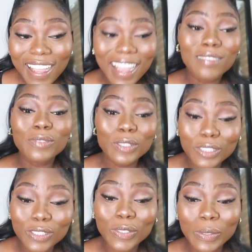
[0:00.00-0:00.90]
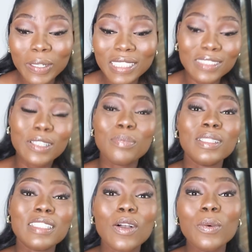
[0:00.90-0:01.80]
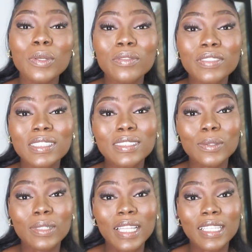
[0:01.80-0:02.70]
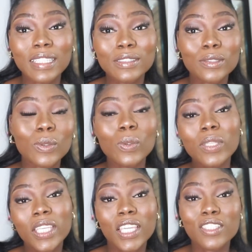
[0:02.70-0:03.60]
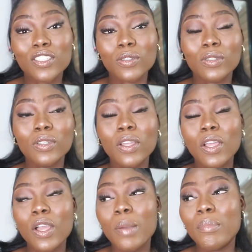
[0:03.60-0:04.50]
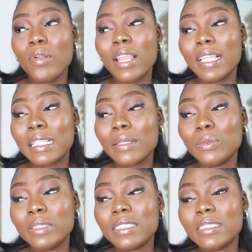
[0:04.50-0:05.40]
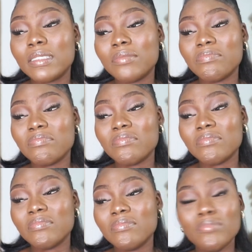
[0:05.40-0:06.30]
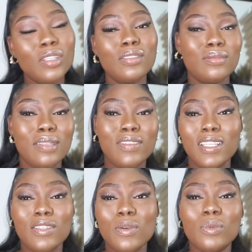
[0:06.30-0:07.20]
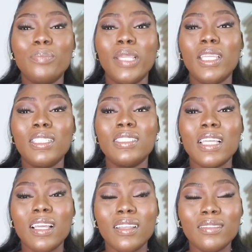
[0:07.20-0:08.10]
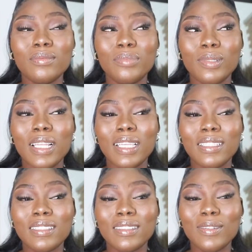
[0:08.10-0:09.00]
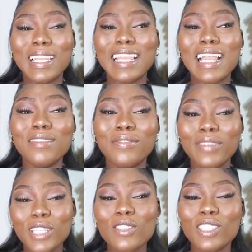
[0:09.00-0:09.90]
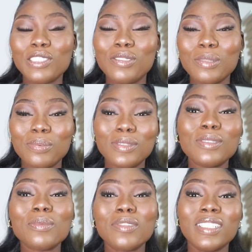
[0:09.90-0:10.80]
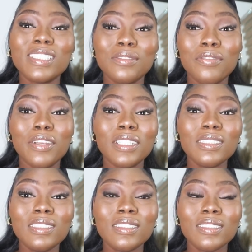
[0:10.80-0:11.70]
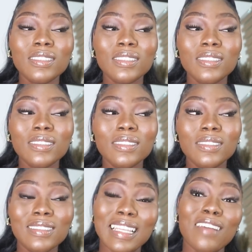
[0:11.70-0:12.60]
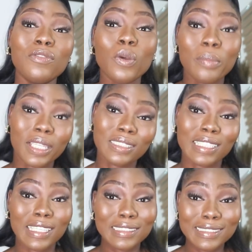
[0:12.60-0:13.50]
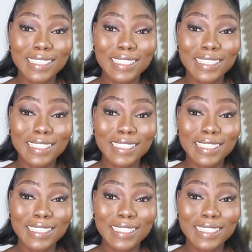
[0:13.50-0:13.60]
I'm not sure. It's not a place I want to visit on like a solo occasion, but like with no, definitely not with Bay either. But like on an adventurous trip with some crazy friends that I've not met yet.